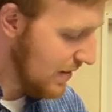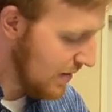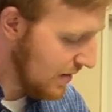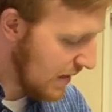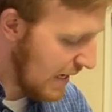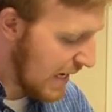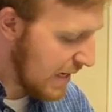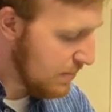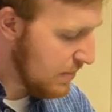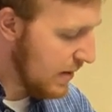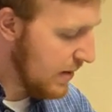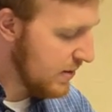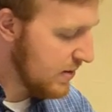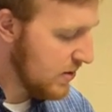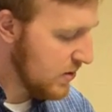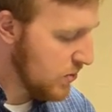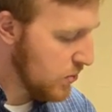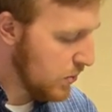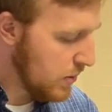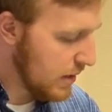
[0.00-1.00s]
9 months
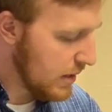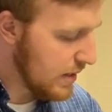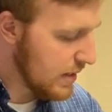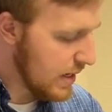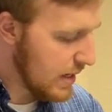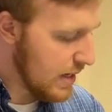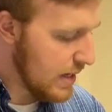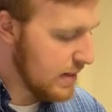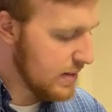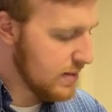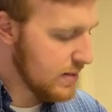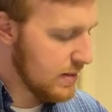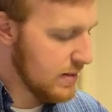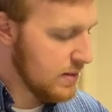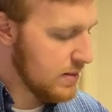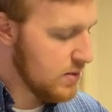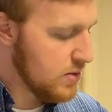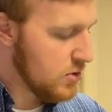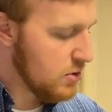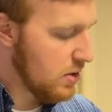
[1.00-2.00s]
and 20 days,
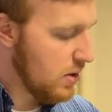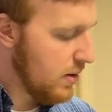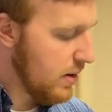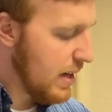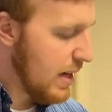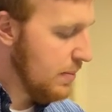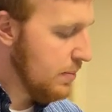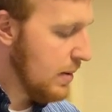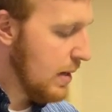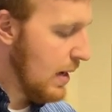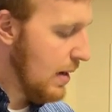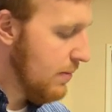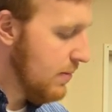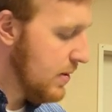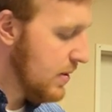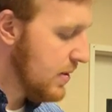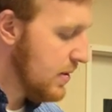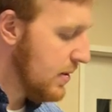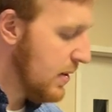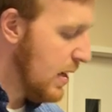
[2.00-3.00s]
and Joab gave
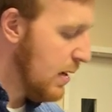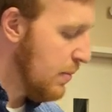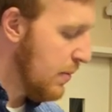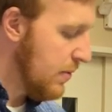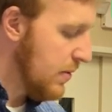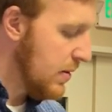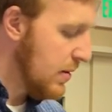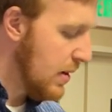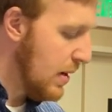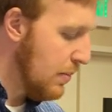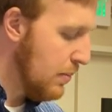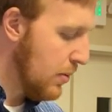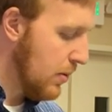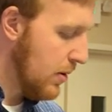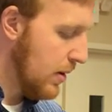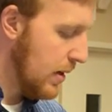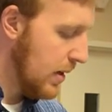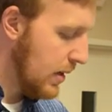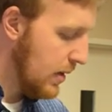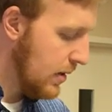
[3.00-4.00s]
the sum of the
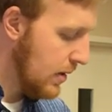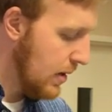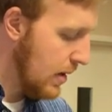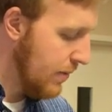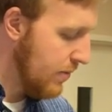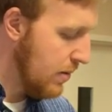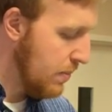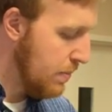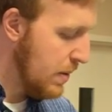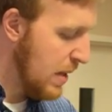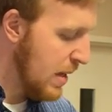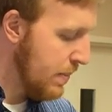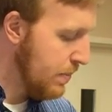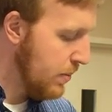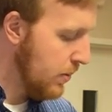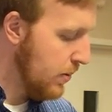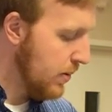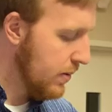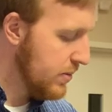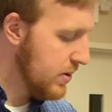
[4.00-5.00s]
numbering of the
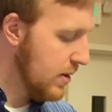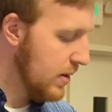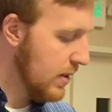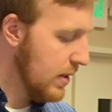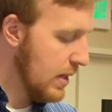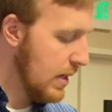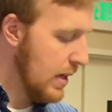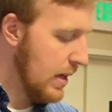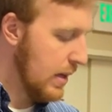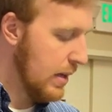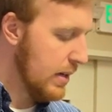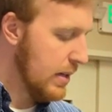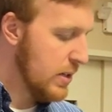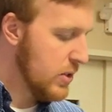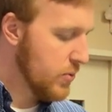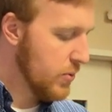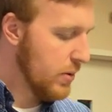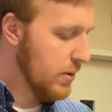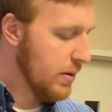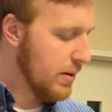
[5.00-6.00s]
people to the king. In
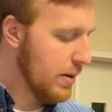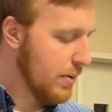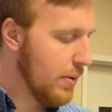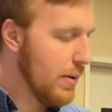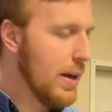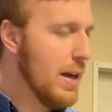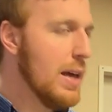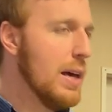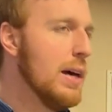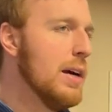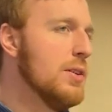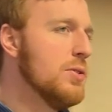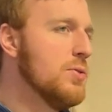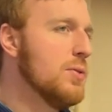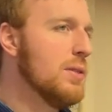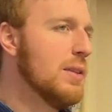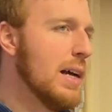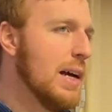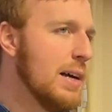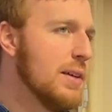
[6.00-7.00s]
Israel, there were
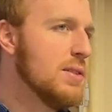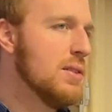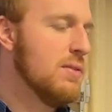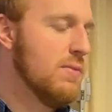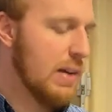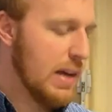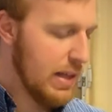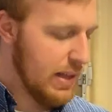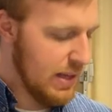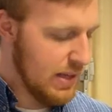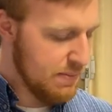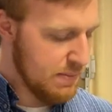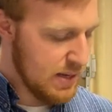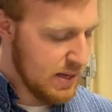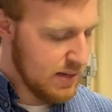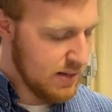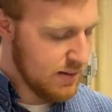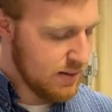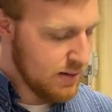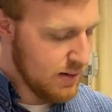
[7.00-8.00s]
800,000 valiant
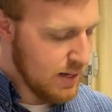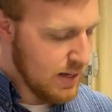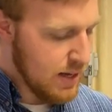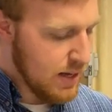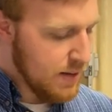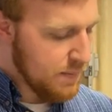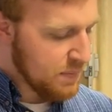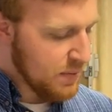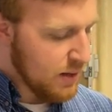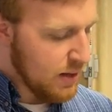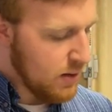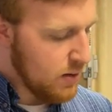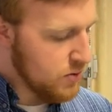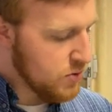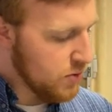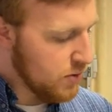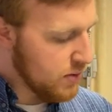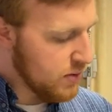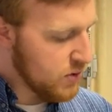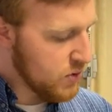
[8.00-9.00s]
men who
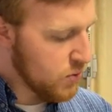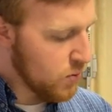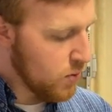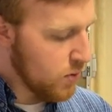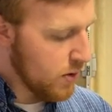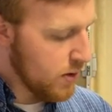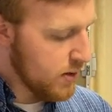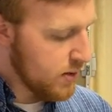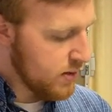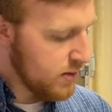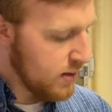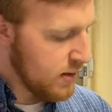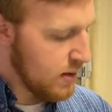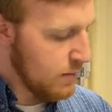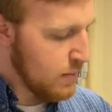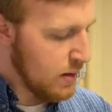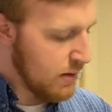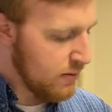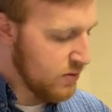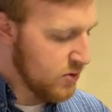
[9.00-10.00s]
drew the sword, and the
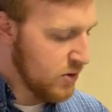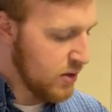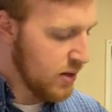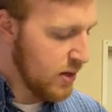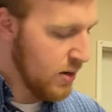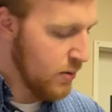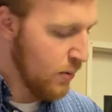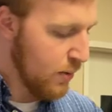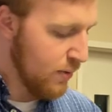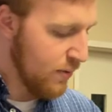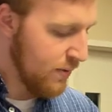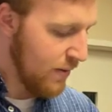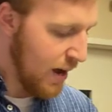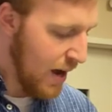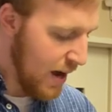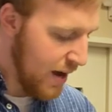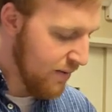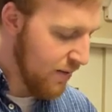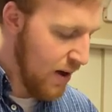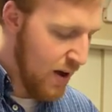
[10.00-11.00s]
men of Judah were
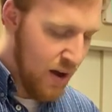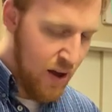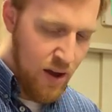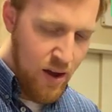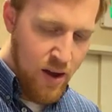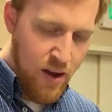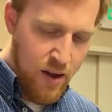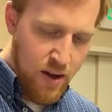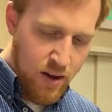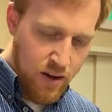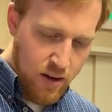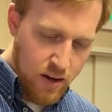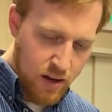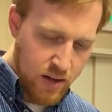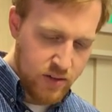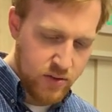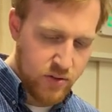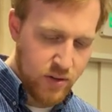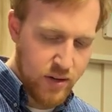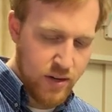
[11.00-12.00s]

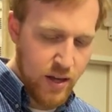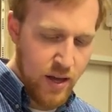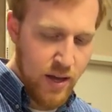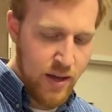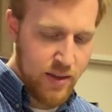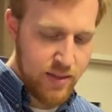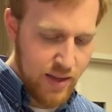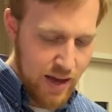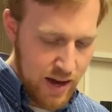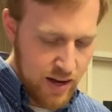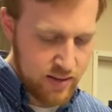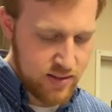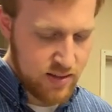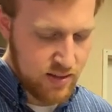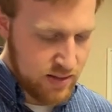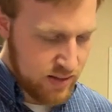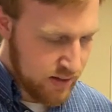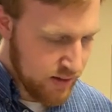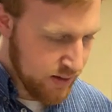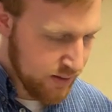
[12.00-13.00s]
500,000.